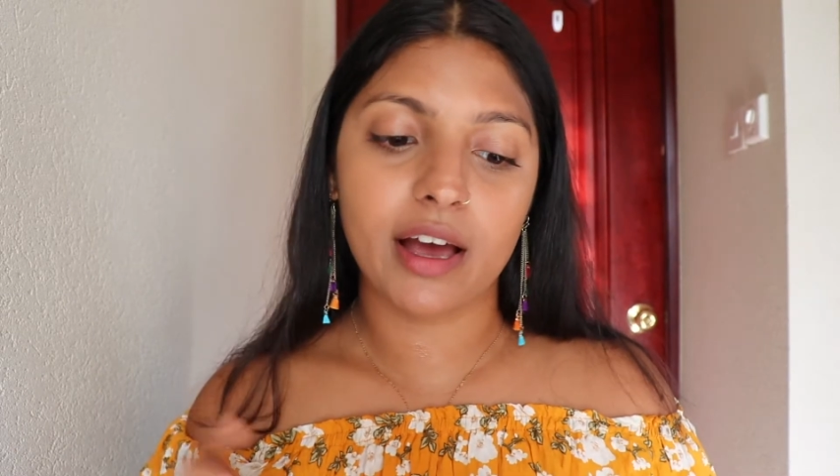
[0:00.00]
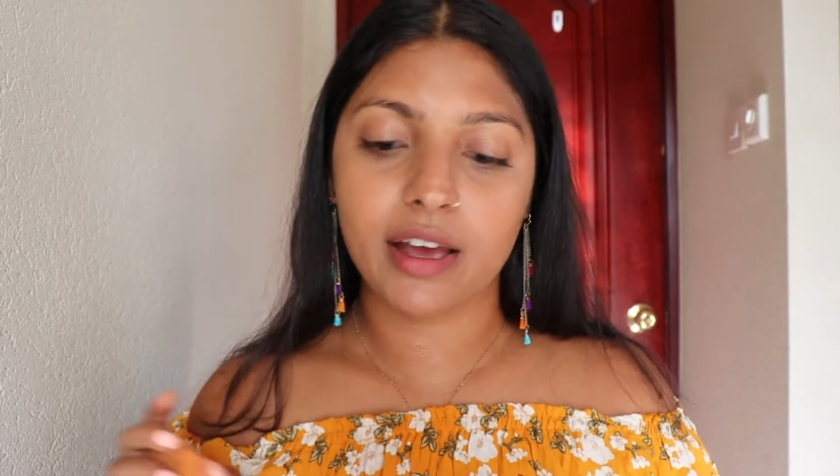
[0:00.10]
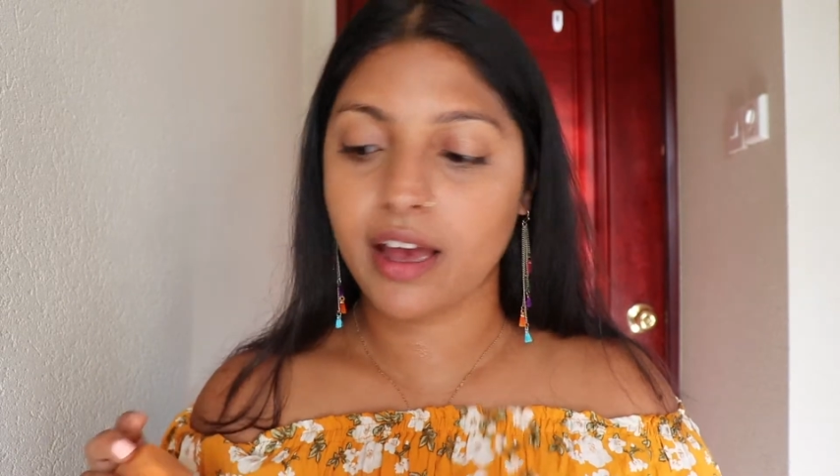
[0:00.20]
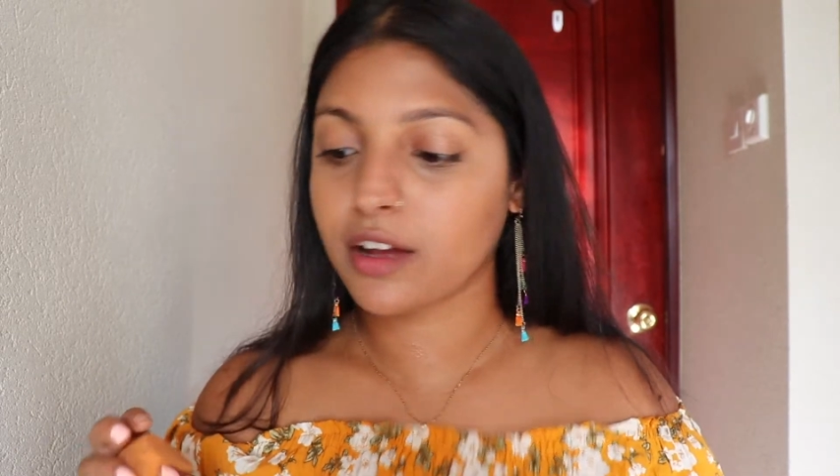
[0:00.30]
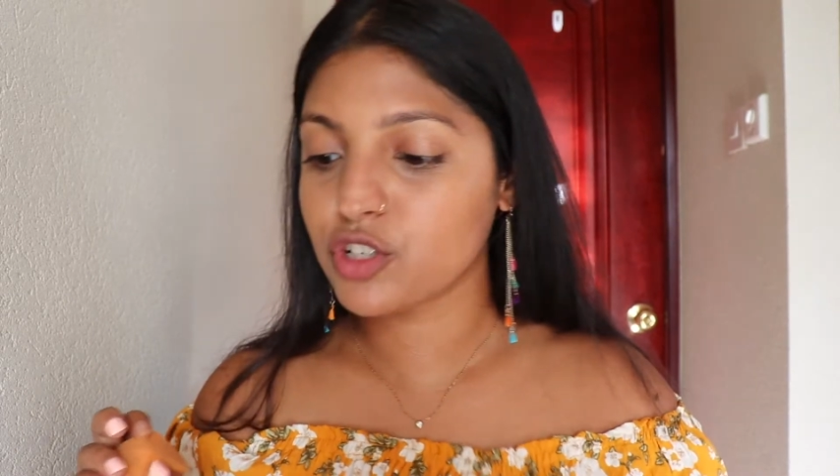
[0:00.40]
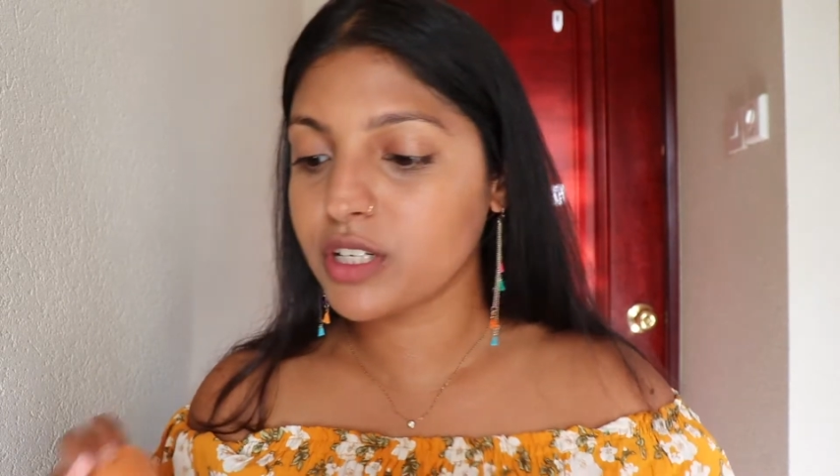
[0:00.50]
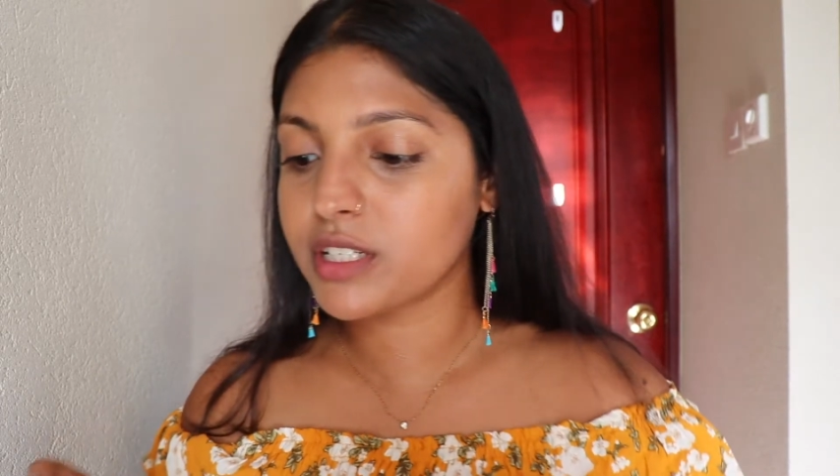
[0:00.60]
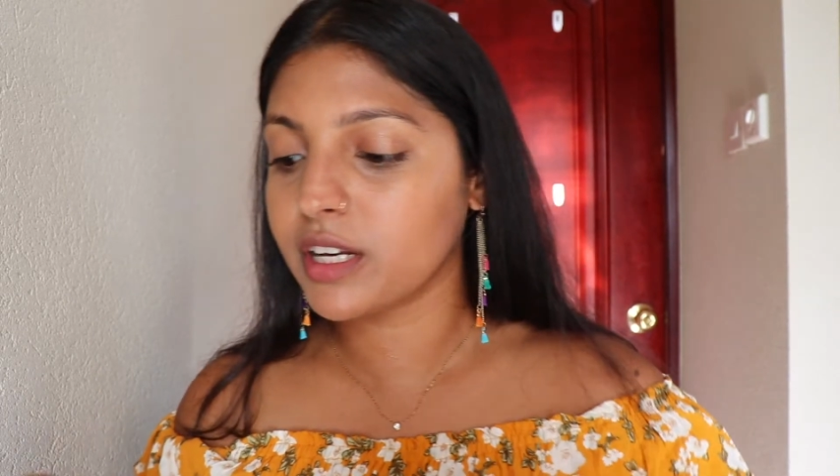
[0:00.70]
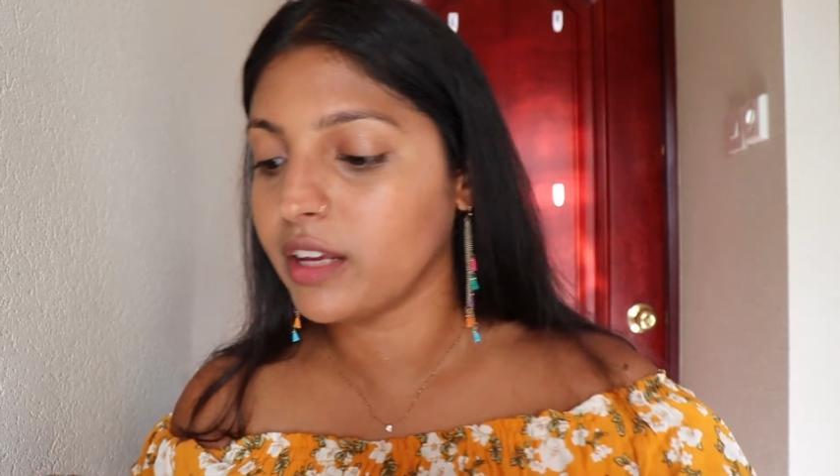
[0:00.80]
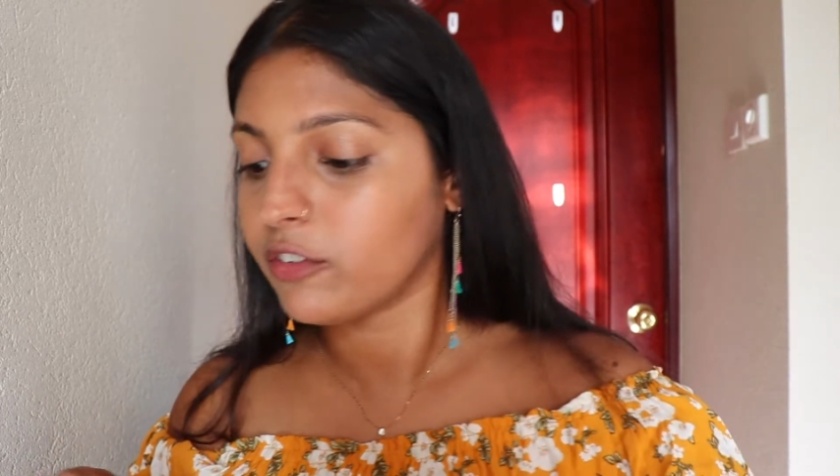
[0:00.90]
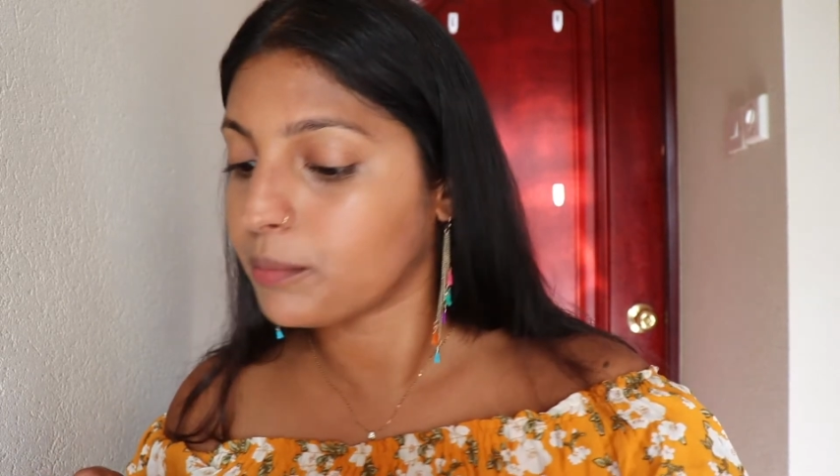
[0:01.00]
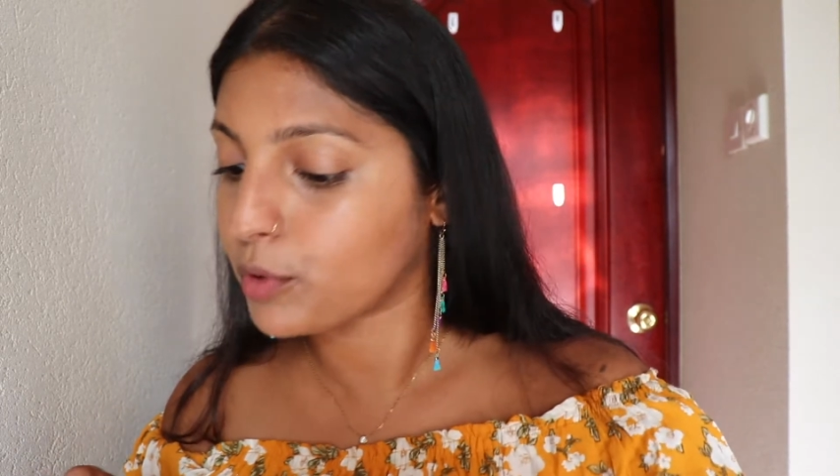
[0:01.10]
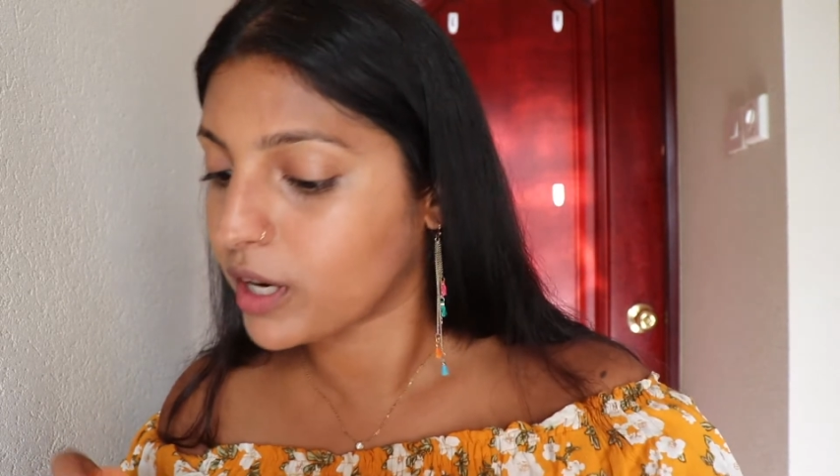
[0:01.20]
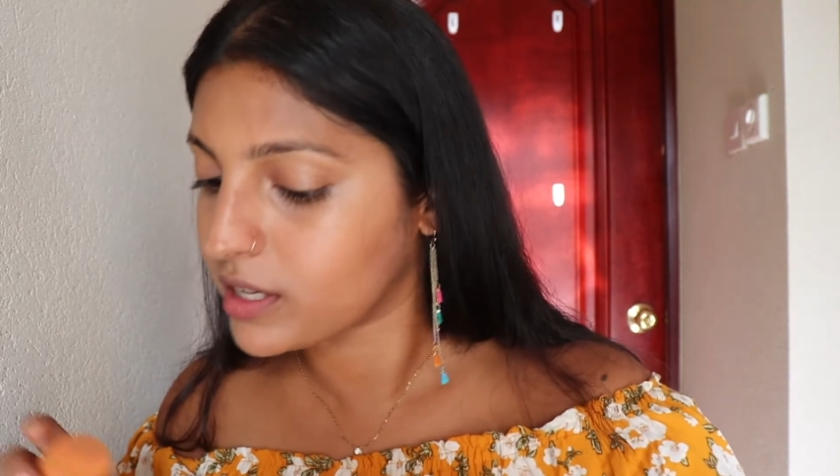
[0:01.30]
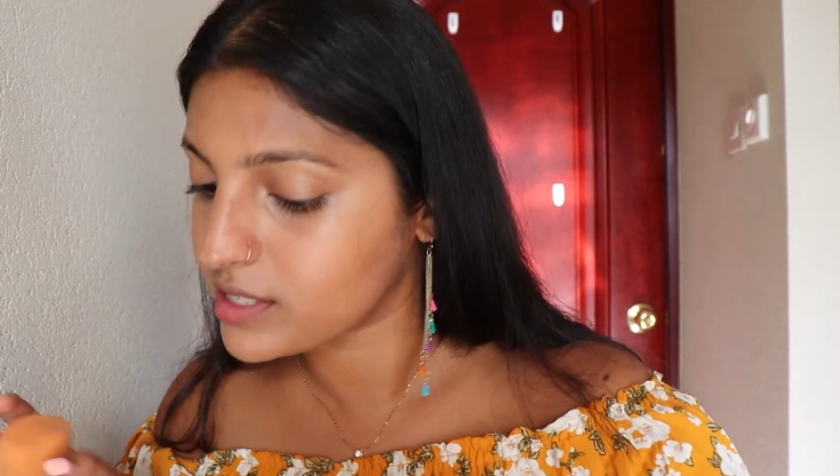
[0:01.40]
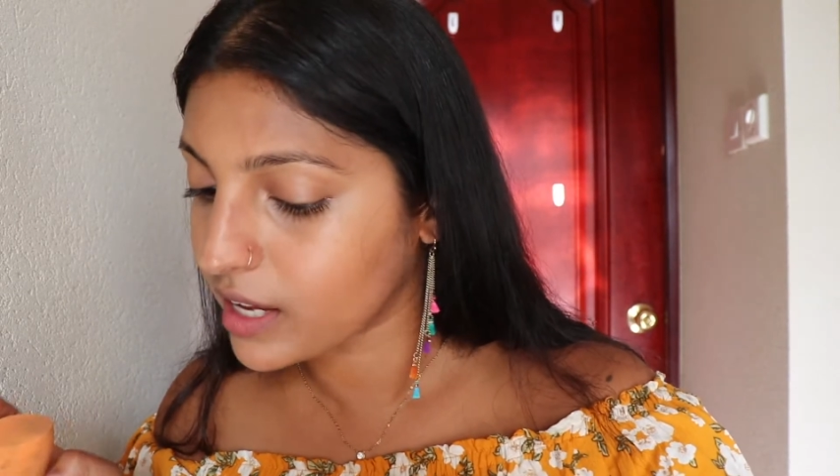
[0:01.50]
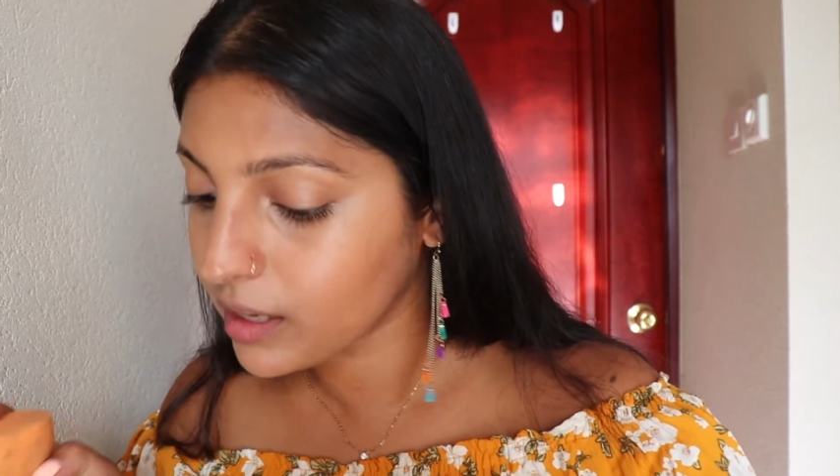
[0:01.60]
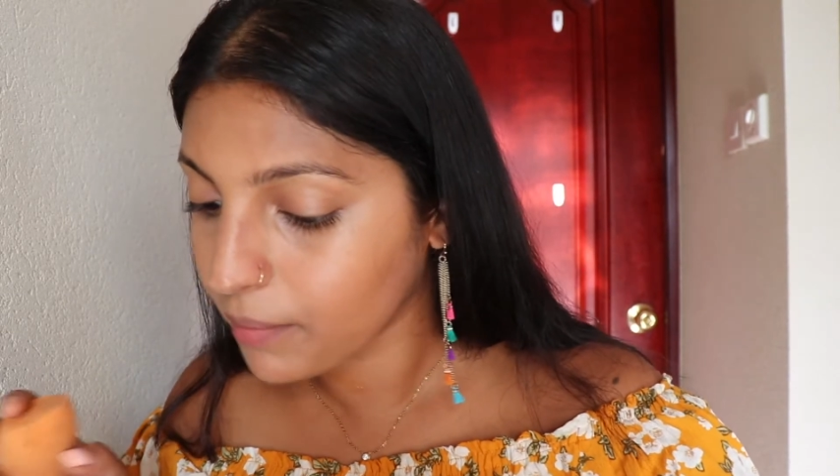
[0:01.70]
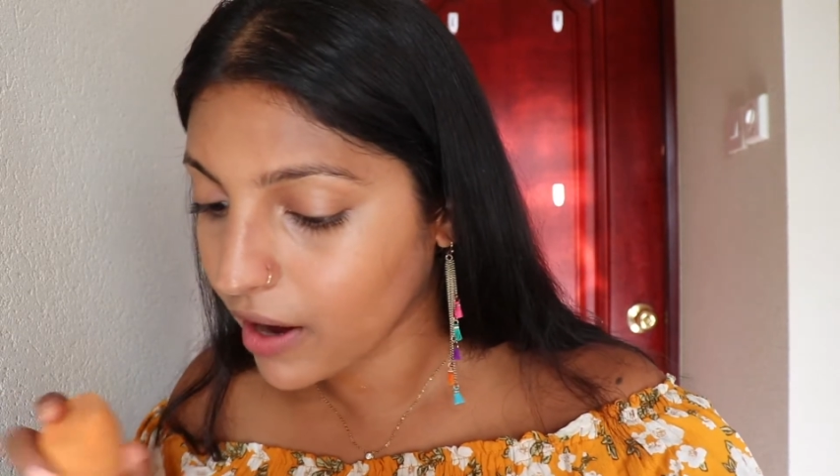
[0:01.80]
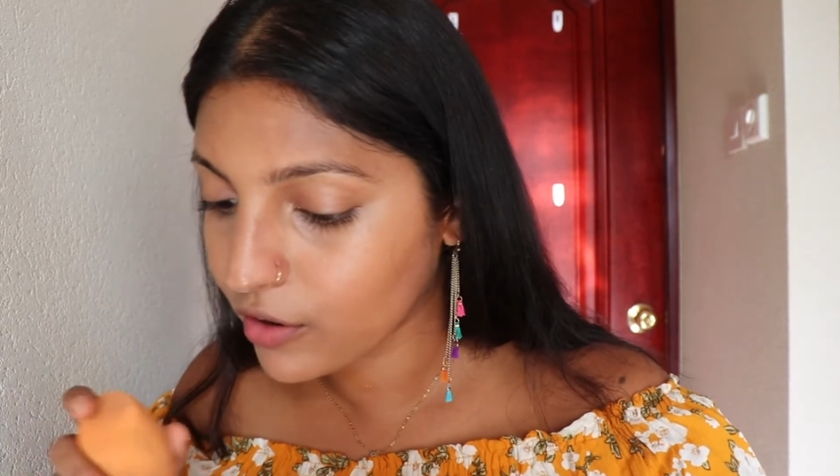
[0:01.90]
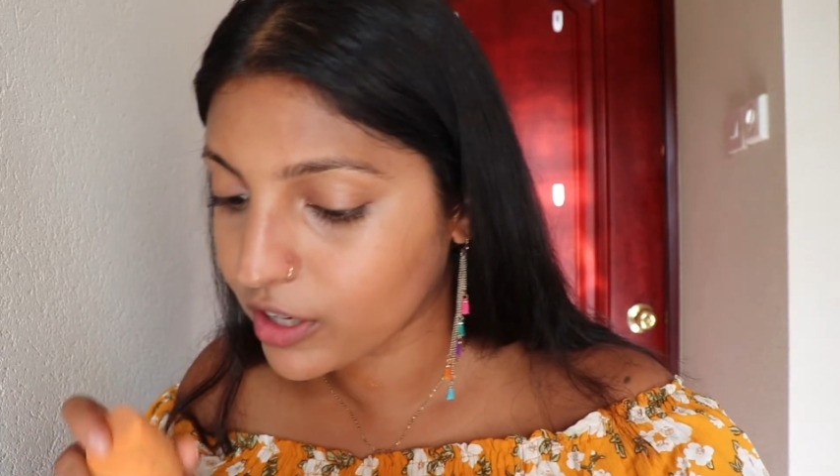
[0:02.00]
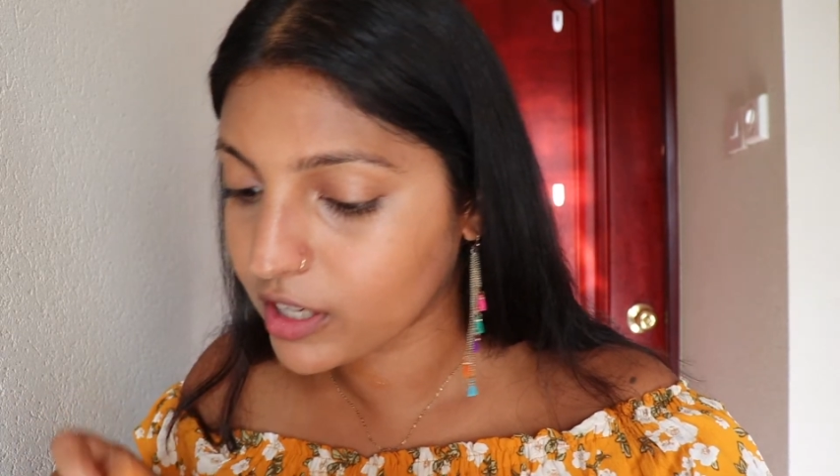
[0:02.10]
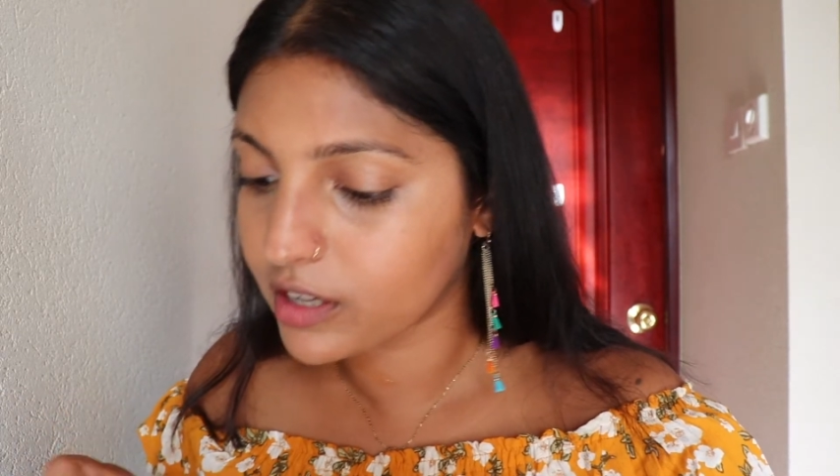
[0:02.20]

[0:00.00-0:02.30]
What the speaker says: I actually didn't even bring a setting powder